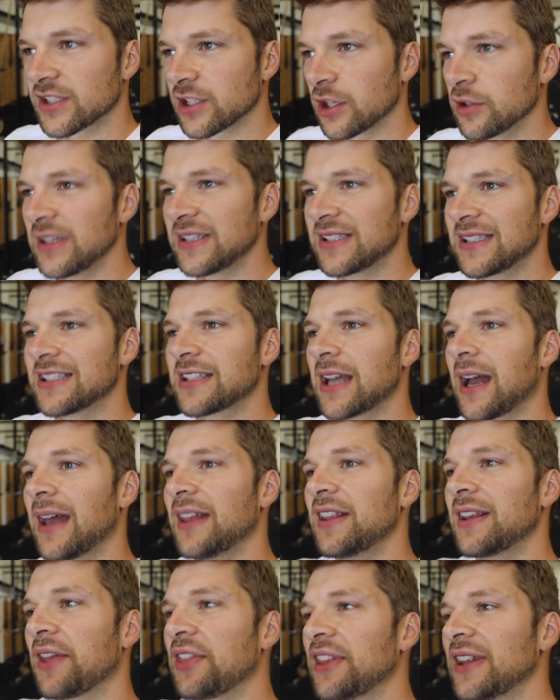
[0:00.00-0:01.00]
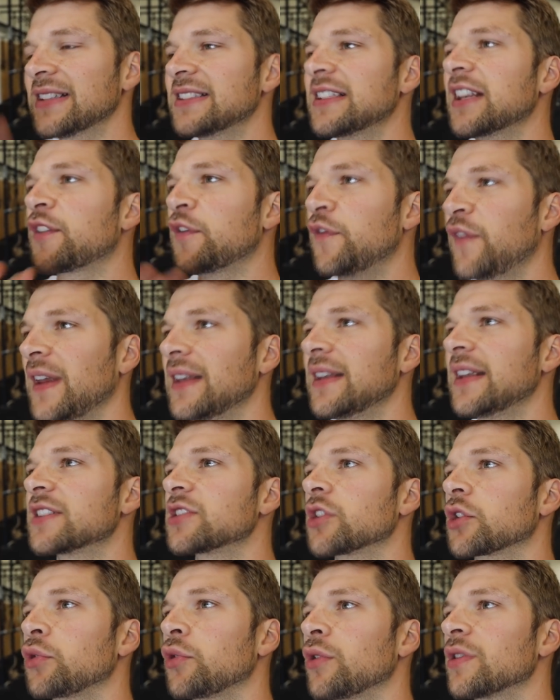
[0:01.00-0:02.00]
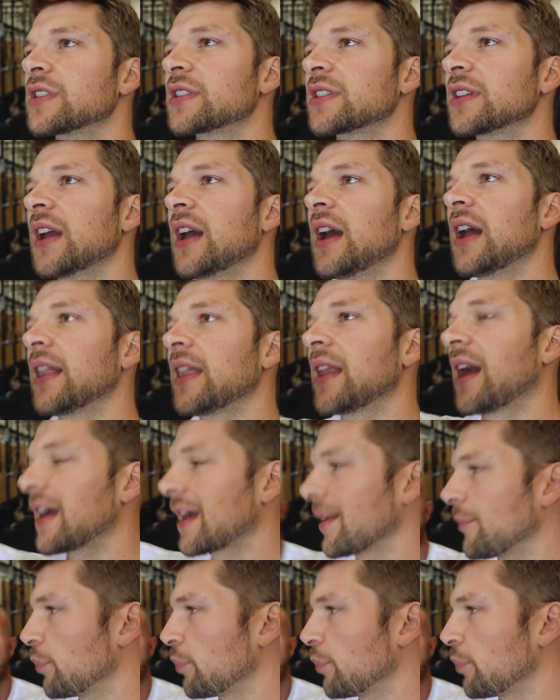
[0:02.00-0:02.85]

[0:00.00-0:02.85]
So this is, I think this is fitness across like a